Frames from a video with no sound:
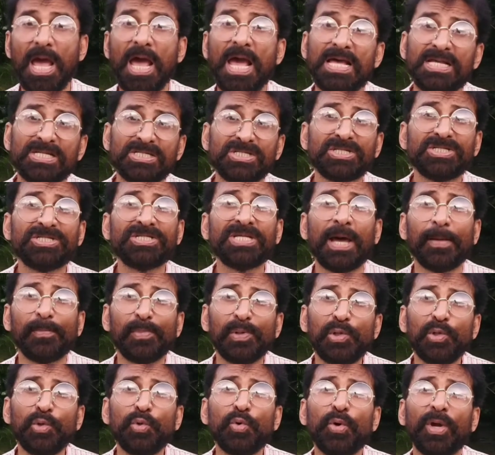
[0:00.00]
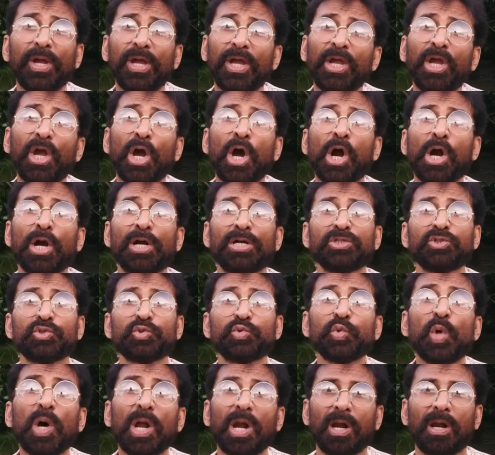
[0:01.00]
S-W-A-R,
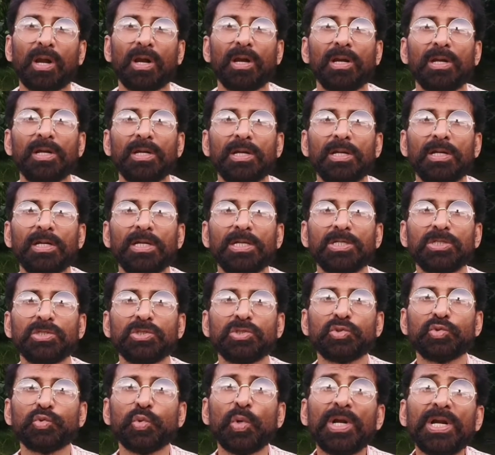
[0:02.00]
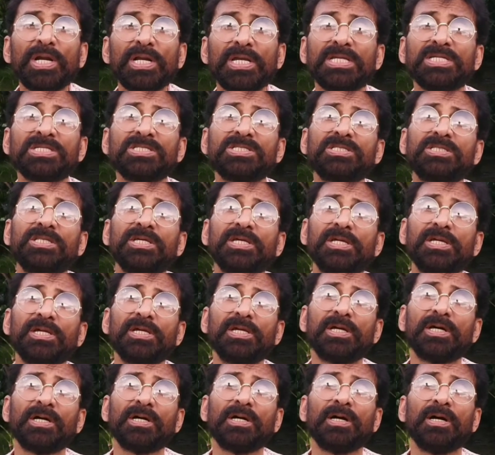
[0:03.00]
swar. Swar is
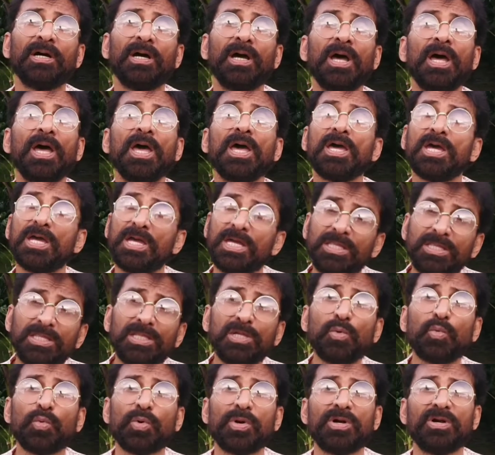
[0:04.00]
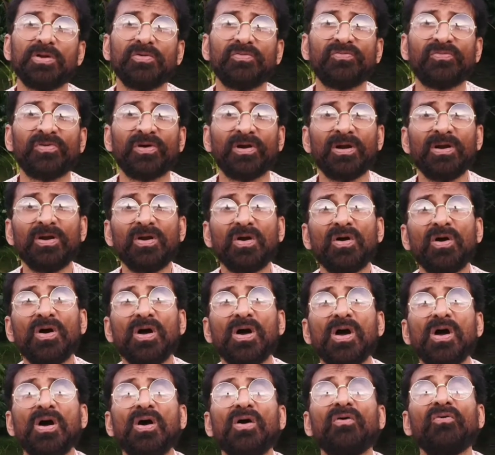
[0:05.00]
the Hindi word for
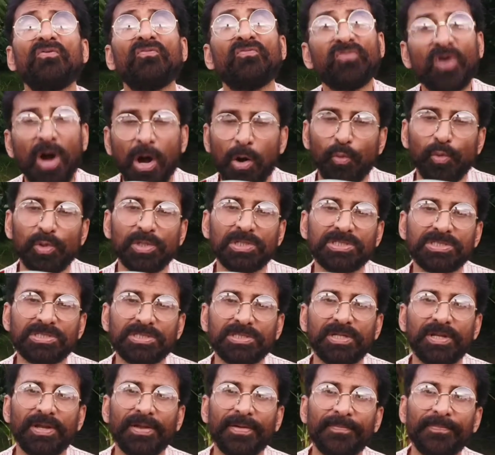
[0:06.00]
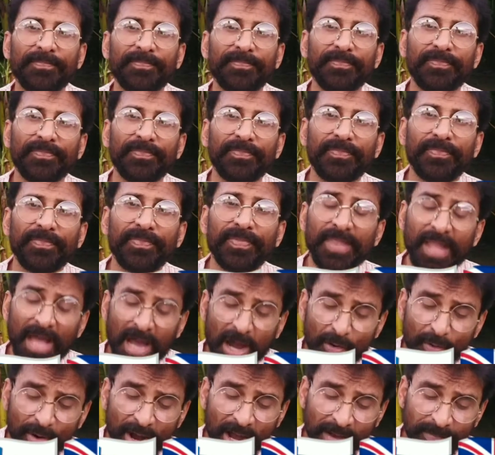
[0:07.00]
vowels.
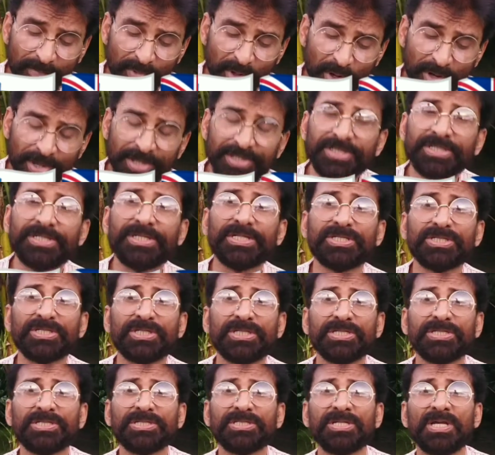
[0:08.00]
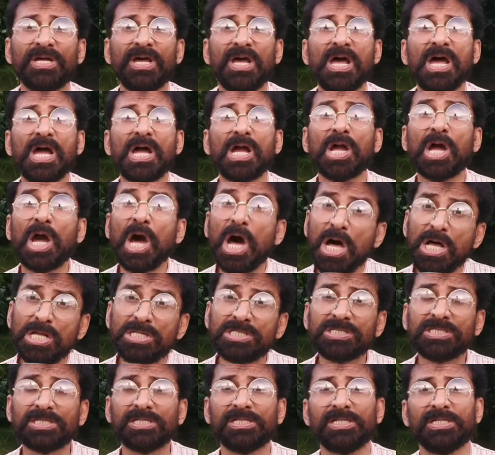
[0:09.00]
Now I'm going to discuss
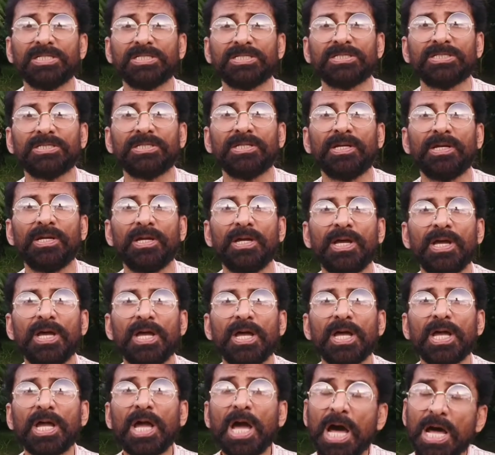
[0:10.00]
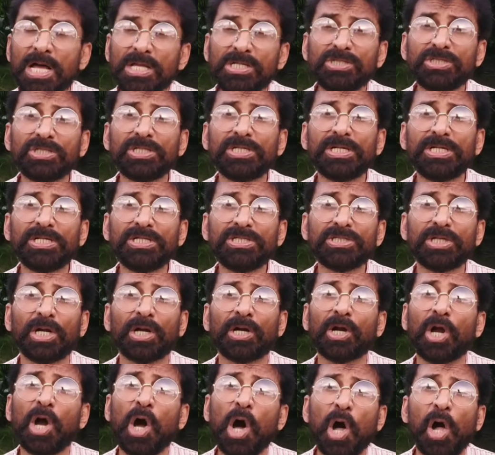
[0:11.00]
consonants. Consonants
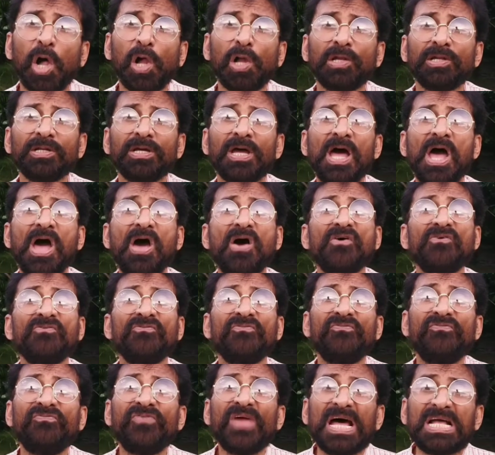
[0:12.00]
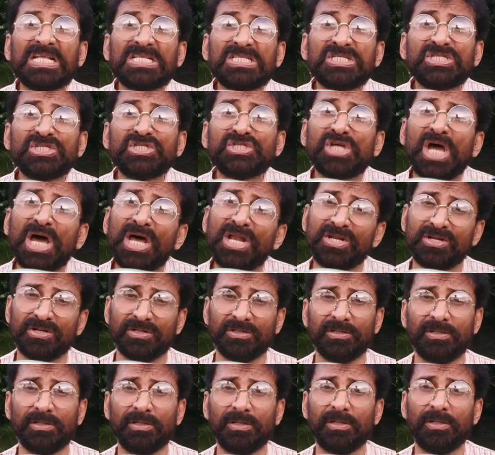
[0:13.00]
are called vyanjan
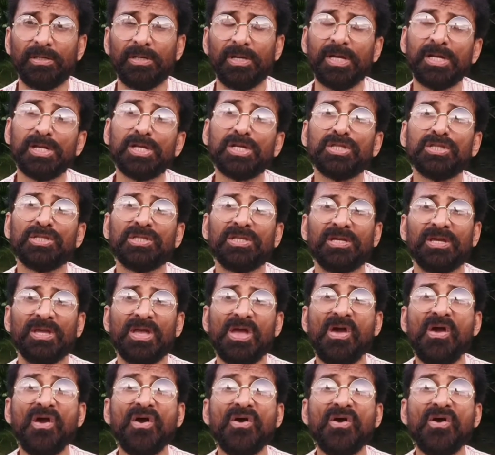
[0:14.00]
in Hindi.